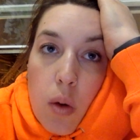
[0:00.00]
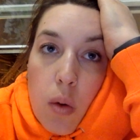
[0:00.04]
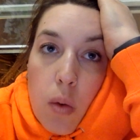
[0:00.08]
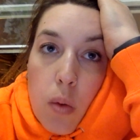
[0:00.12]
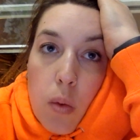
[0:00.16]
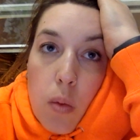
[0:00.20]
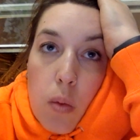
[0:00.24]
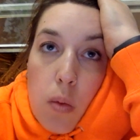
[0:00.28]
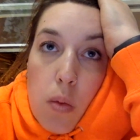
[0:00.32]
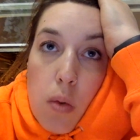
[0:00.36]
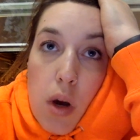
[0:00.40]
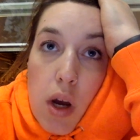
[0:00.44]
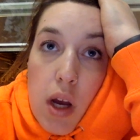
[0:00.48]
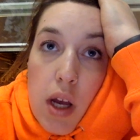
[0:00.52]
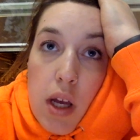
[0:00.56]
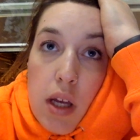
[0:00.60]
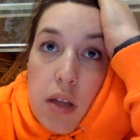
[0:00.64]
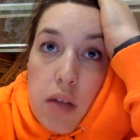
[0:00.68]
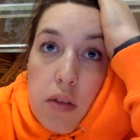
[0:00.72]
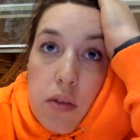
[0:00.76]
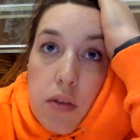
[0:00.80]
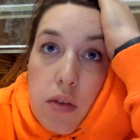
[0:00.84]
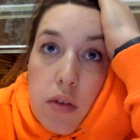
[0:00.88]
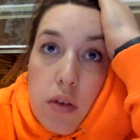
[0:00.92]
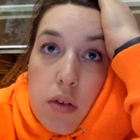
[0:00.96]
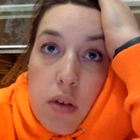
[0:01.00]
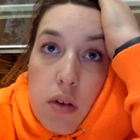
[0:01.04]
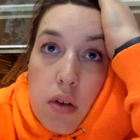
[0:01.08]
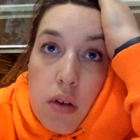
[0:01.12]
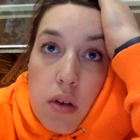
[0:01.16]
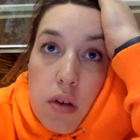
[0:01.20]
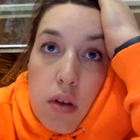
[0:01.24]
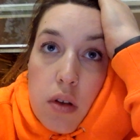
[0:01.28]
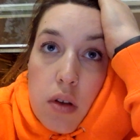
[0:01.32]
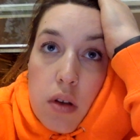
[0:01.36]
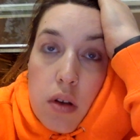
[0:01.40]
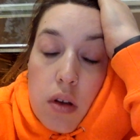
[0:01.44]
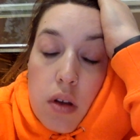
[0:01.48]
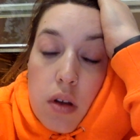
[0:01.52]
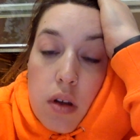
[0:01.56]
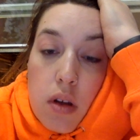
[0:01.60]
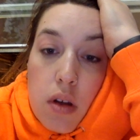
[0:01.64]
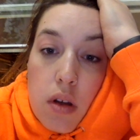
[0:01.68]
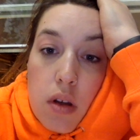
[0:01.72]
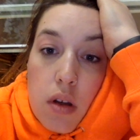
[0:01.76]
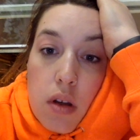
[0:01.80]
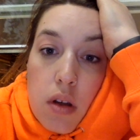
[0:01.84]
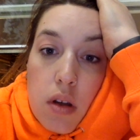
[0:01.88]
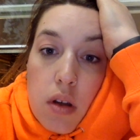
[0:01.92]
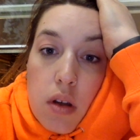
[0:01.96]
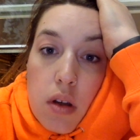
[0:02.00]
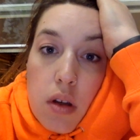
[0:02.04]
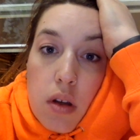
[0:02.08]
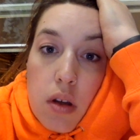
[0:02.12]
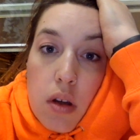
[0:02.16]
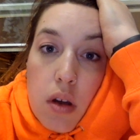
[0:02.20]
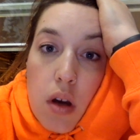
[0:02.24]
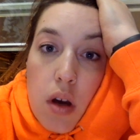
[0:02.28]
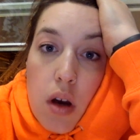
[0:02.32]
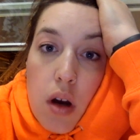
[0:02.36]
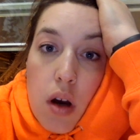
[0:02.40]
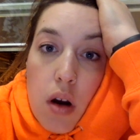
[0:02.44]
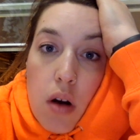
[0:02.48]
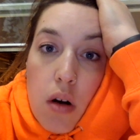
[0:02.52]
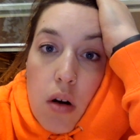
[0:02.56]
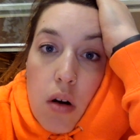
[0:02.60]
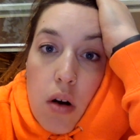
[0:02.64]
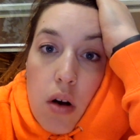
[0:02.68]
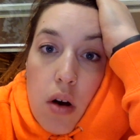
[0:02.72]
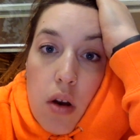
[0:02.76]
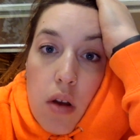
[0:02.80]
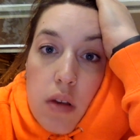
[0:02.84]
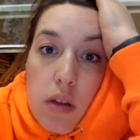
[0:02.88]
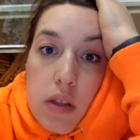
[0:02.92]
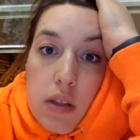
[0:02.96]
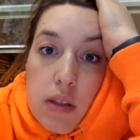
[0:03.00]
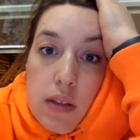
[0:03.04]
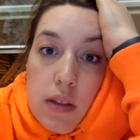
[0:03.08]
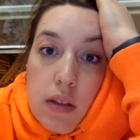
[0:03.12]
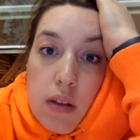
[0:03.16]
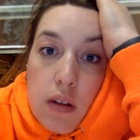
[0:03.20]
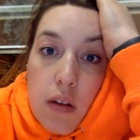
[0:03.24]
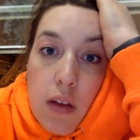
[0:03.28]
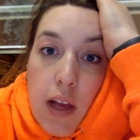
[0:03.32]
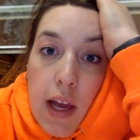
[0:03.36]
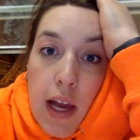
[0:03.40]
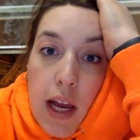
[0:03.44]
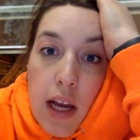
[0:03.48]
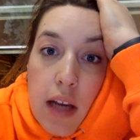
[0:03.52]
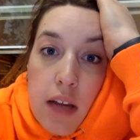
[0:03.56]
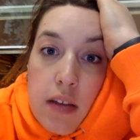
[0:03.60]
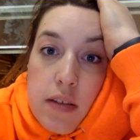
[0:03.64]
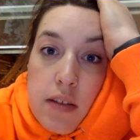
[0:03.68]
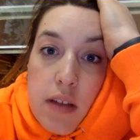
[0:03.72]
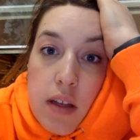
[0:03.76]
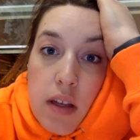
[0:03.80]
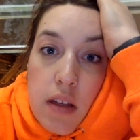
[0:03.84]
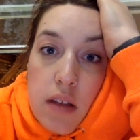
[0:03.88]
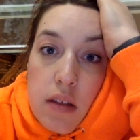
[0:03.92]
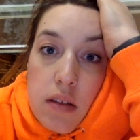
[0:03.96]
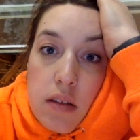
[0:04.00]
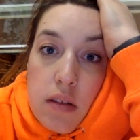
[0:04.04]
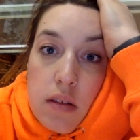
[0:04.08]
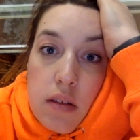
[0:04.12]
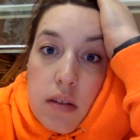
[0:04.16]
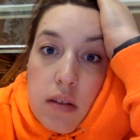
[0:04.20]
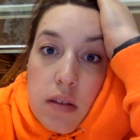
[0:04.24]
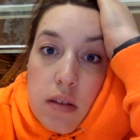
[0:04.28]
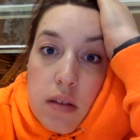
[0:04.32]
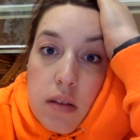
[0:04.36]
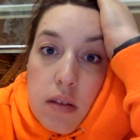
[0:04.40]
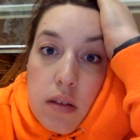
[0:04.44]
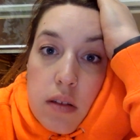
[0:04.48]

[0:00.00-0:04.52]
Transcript: What are all these little accents?